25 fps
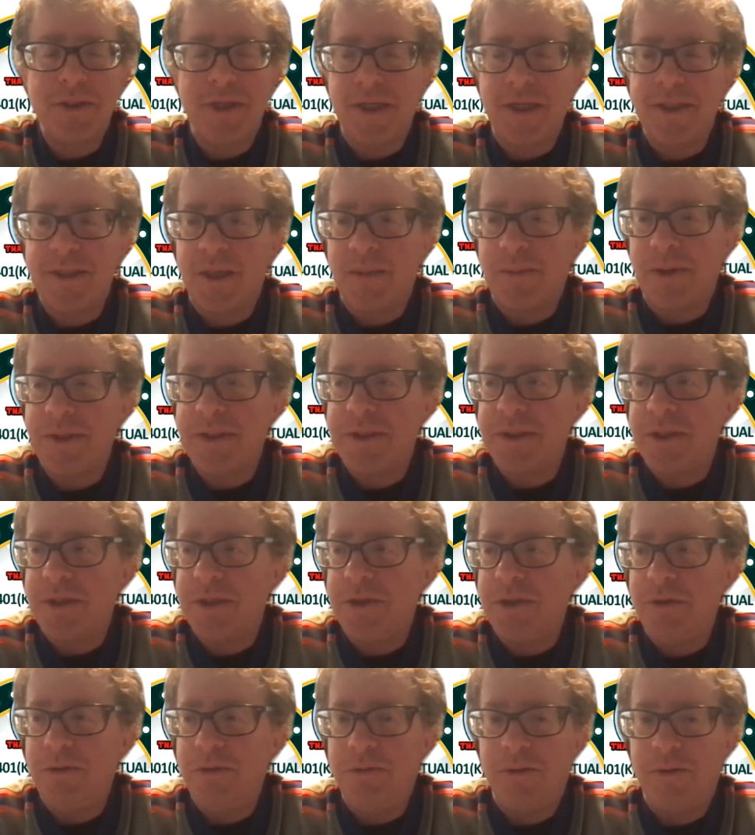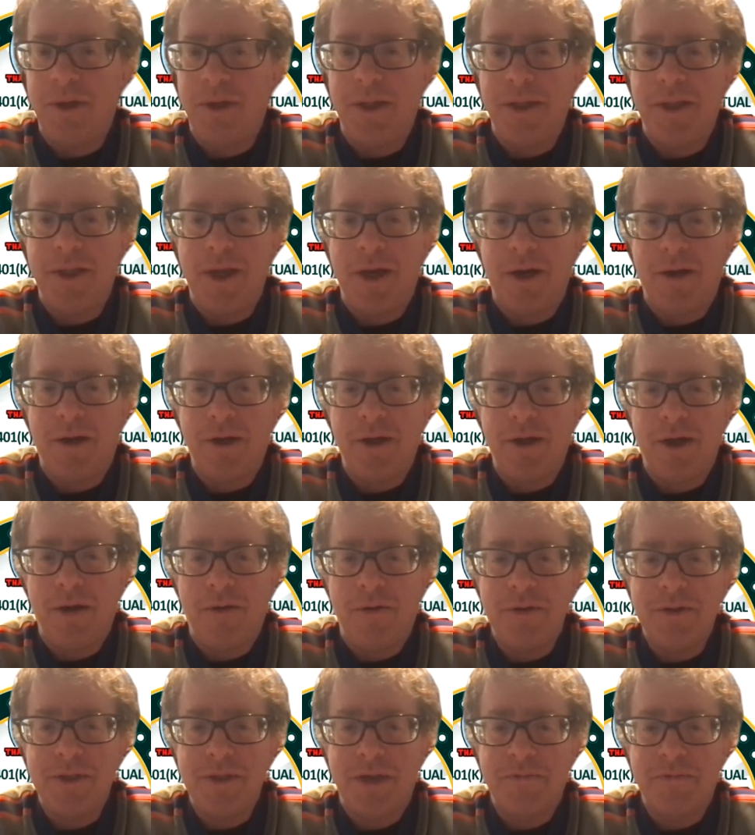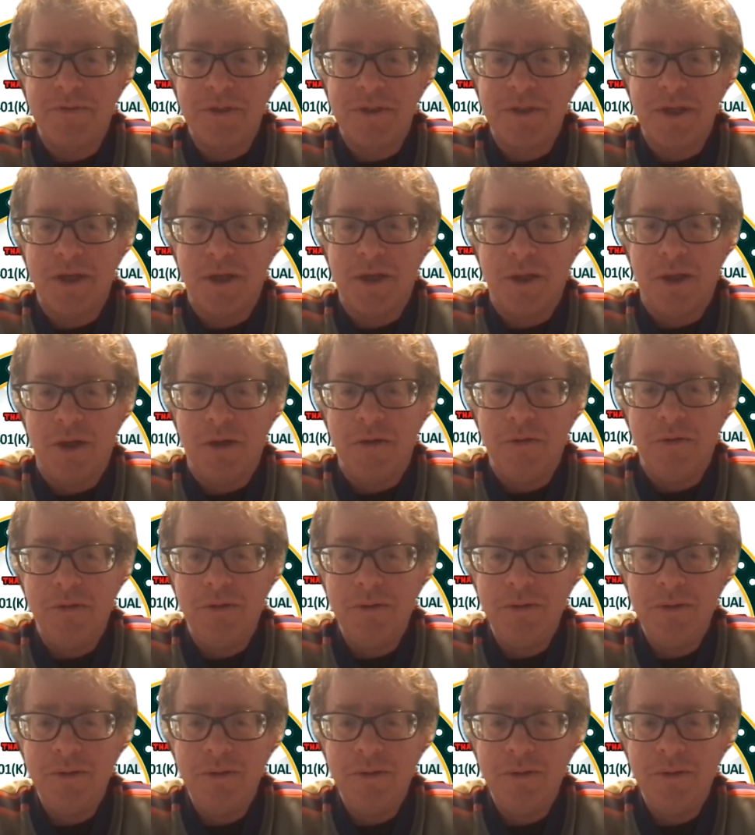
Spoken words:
Anytime I see you or in the area, I always have to say hello.